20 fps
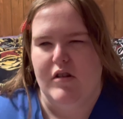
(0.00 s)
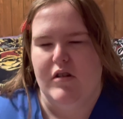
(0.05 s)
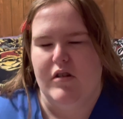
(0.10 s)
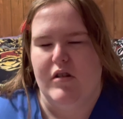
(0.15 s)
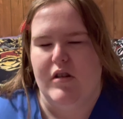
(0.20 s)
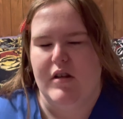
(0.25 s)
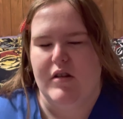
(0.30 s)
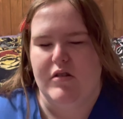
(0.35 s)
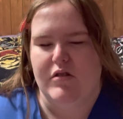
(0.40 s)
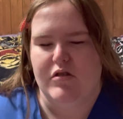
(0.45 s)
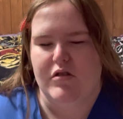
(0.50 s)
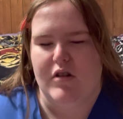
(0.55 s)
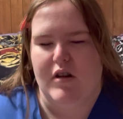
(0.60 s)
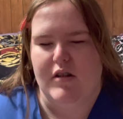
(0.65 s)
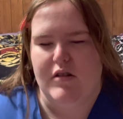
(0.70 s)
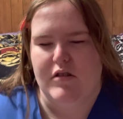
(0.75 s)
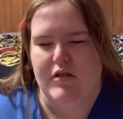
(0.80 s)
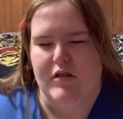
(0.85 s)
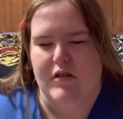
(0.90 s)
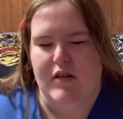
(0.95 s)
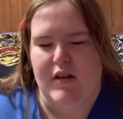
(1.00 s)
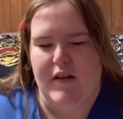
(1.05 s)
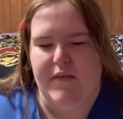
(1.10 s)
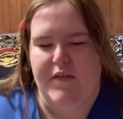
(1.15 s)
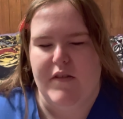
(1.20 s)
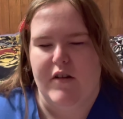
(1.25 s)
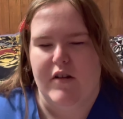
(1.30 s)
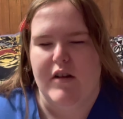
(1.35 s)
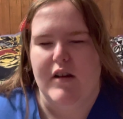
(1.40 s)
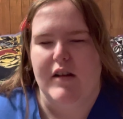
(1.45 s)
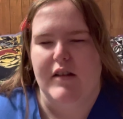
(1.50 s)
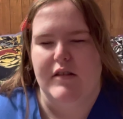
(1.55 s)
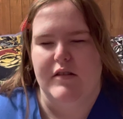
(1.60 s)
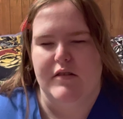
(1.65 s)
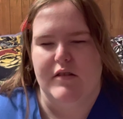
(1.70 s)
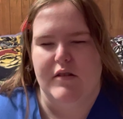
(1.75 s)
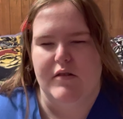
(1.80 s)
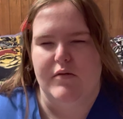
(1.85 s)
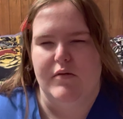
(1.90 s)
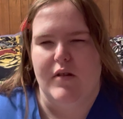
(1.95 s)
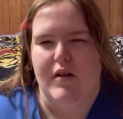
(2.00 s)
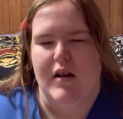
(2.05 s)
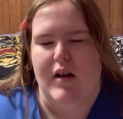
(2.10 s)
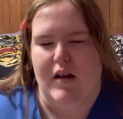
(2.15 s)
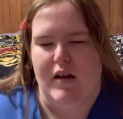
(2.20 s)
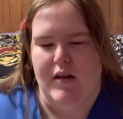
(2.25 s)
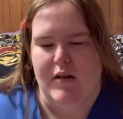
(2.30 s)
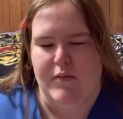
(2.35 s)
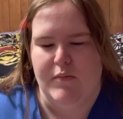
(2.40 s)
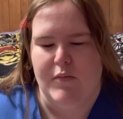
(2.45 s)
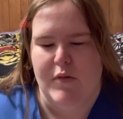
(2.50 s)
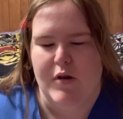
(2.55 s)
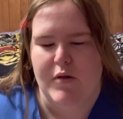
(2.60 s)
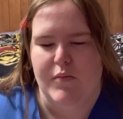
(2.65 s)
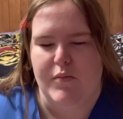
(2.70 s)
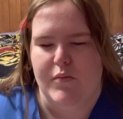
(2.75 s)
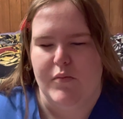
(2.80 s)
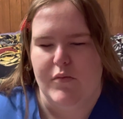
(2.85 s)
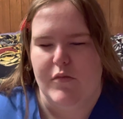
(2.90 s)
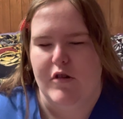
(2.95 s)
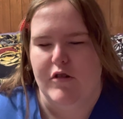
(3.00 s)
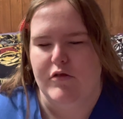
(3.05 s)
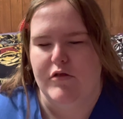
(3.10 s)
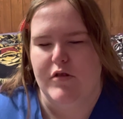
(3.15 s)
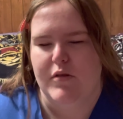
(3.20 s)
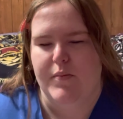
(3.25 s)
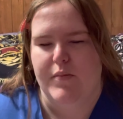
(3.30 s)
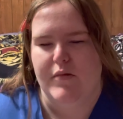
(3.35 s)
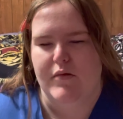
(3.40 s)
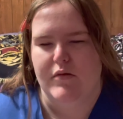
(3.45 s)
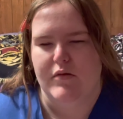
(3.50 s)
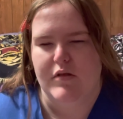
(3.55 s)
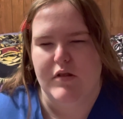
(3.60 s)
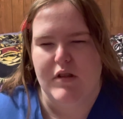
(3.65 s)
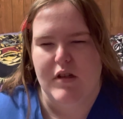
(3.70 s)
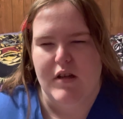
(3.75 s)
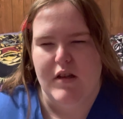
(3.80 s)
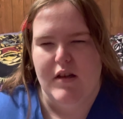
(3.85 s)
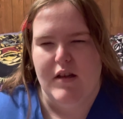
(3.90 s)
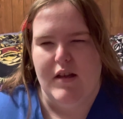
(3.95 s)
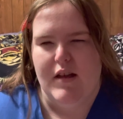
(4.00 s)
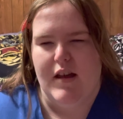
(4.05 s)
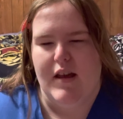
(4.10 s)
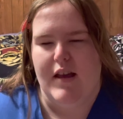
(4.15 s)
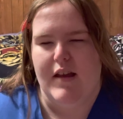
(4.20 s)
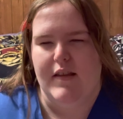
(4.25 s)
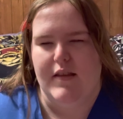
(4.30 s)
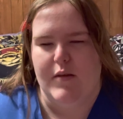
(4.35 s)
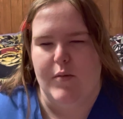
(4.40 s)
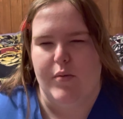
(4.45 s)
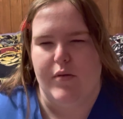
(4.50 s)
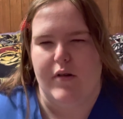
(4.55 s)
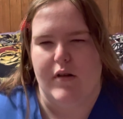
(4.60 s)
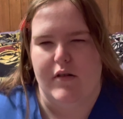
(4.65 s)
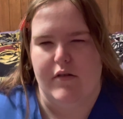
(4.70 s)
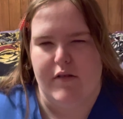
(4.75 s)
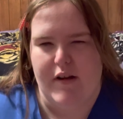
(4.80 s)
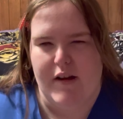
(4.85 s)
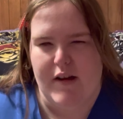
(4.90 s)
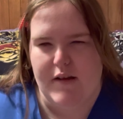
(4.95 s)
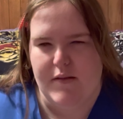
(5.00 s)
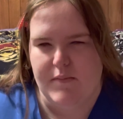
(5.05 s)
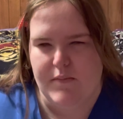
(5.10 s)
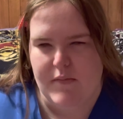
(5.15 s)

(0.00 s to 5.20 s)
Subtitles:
instructor if there is multiples in the program.